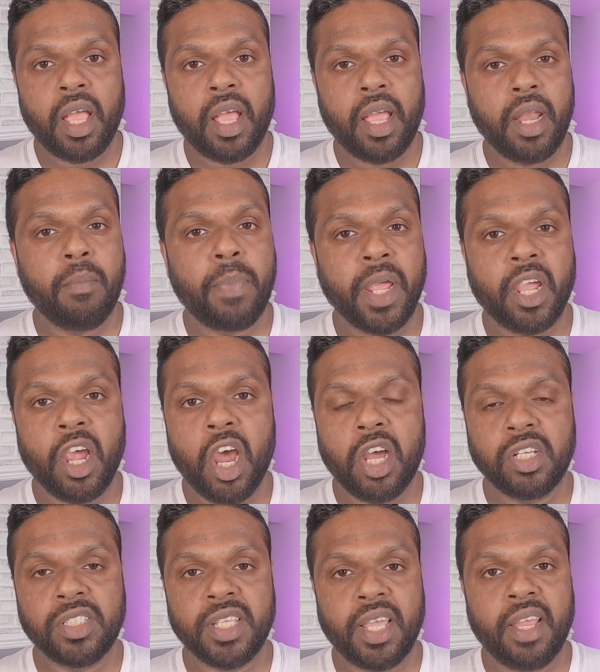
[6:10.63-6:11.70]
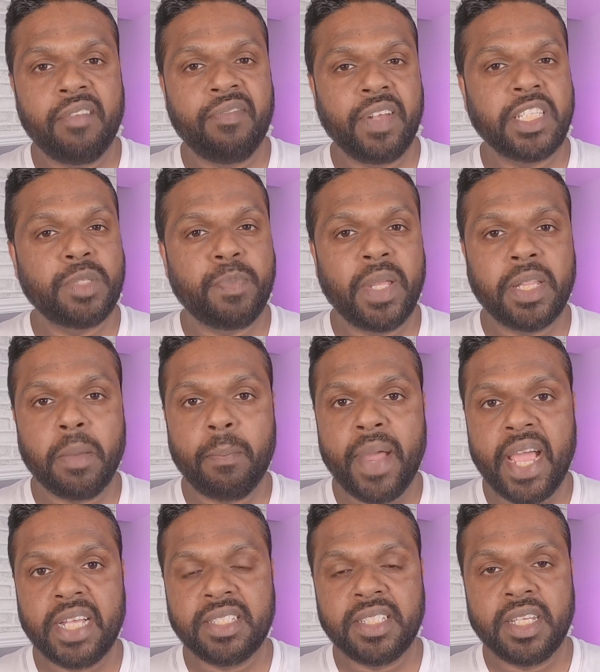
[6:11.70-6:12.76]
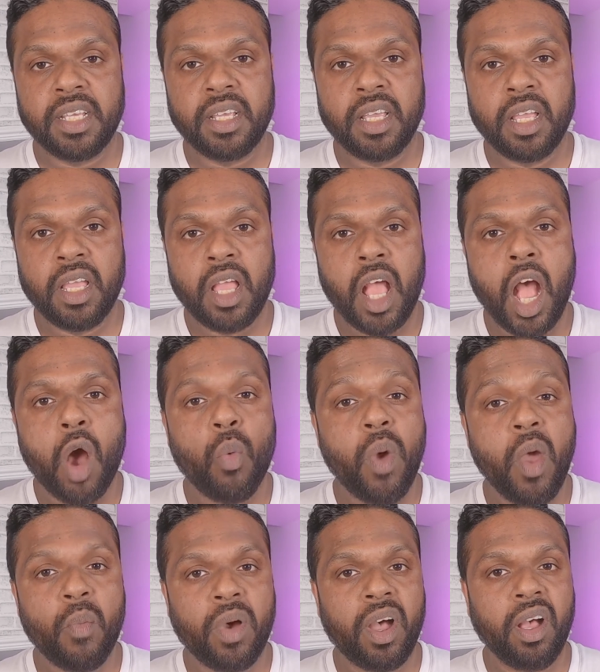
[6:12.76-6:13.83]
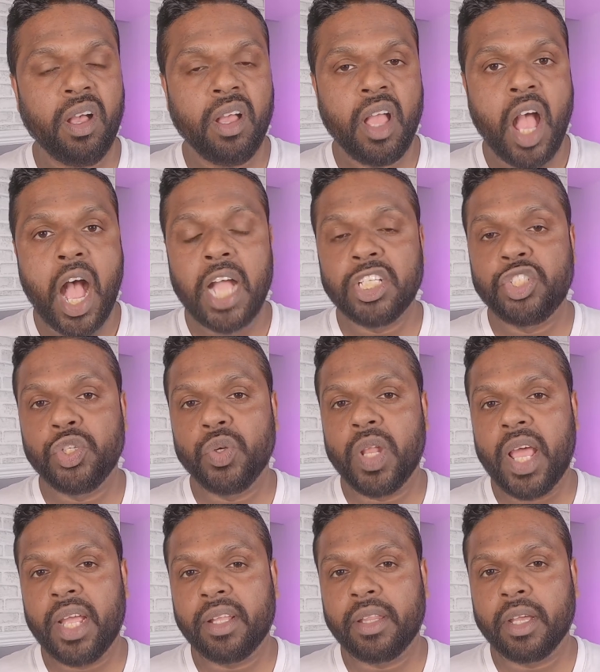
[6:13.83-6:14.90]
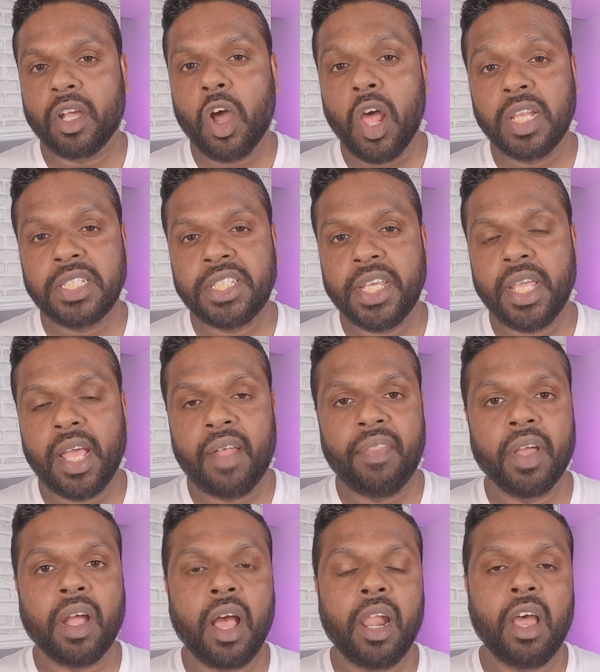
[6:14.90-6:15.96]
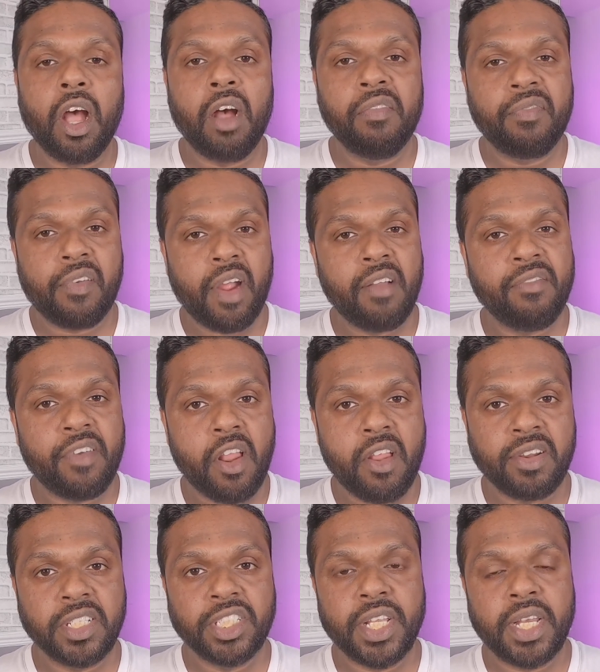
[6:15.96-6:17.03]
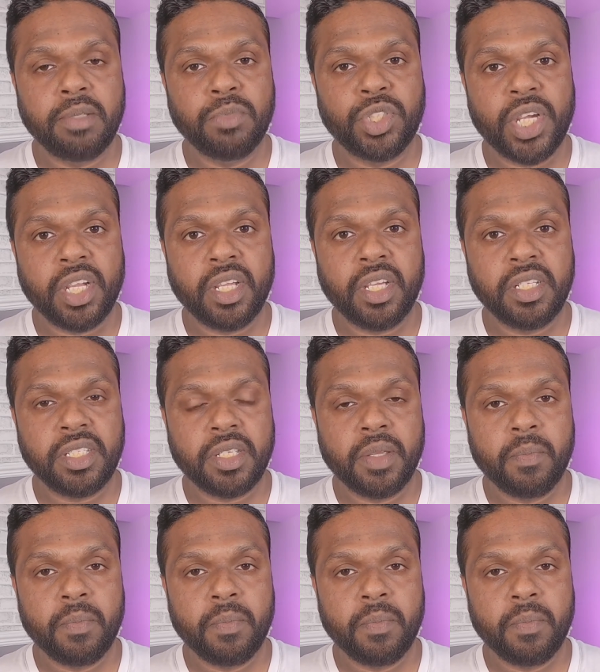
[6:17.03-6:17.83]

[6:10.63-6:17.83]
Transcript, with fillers: It because it fits me the best However, I do like the quality and the color of Ralph Lauren denim jacket.